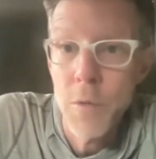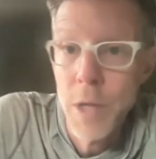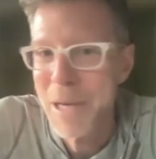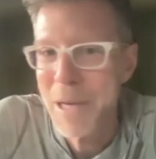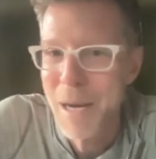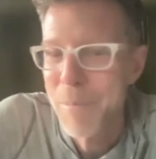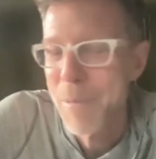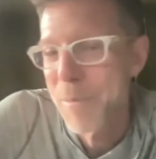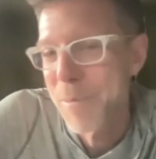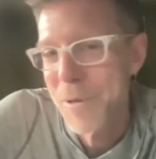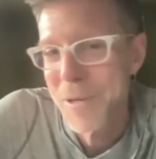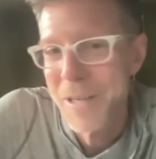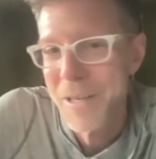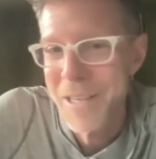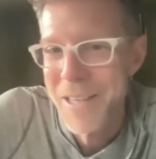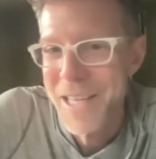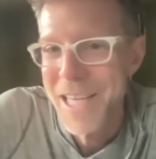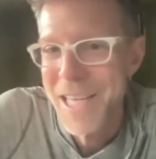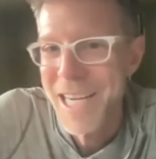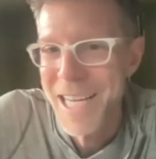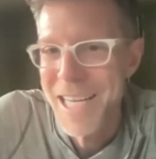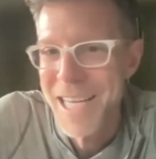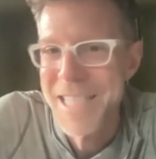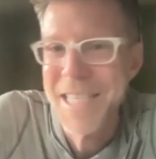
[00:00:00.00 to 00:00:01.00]
Pick up a book and
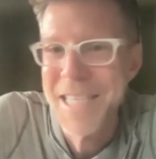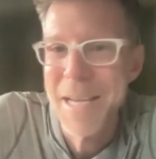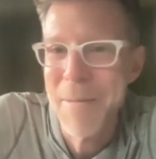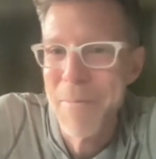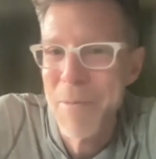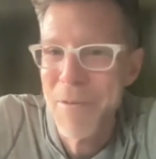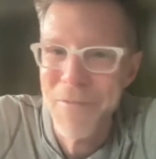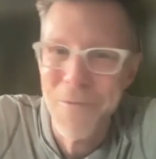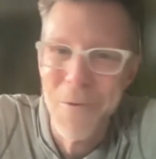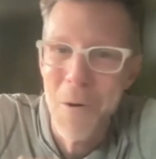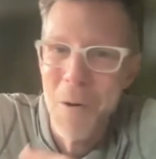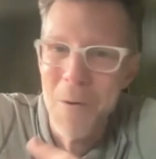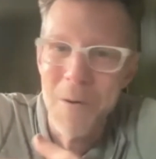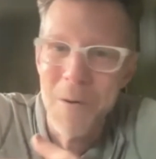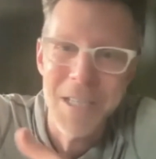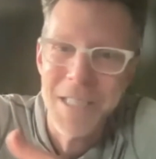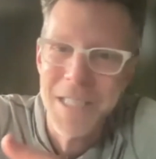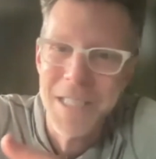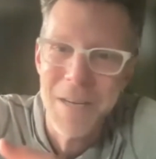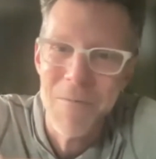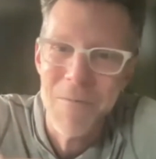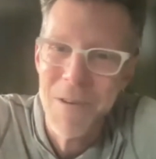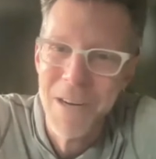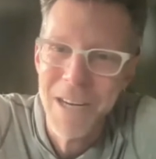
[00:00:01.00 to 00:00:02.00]
they kind of skip the forward
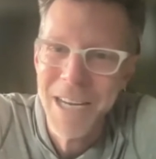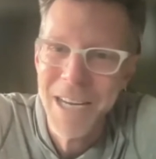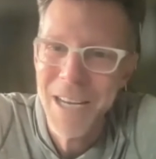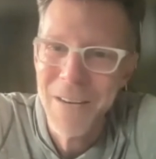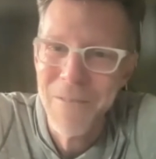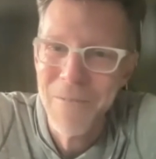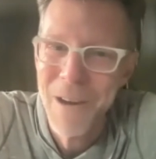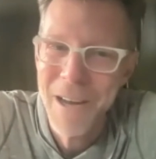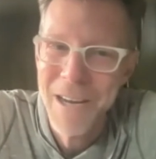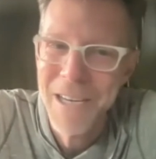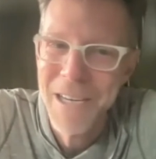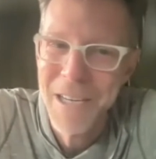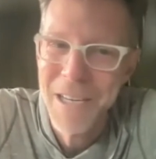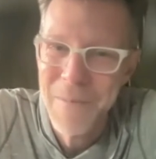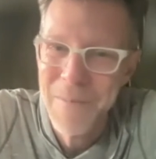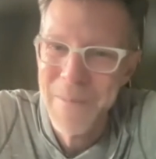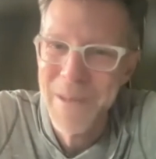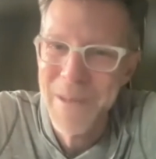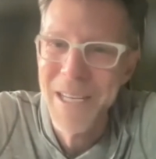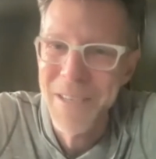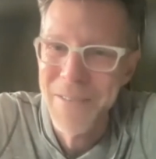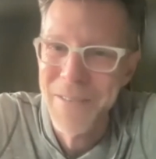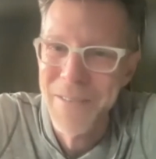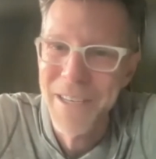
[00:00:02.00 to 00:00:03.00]
because they want to get right into the
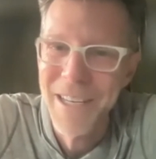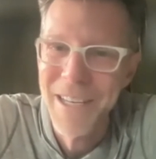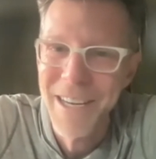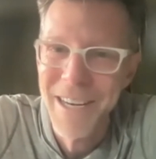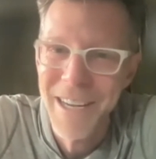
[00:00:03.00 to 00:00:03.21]
meat of it.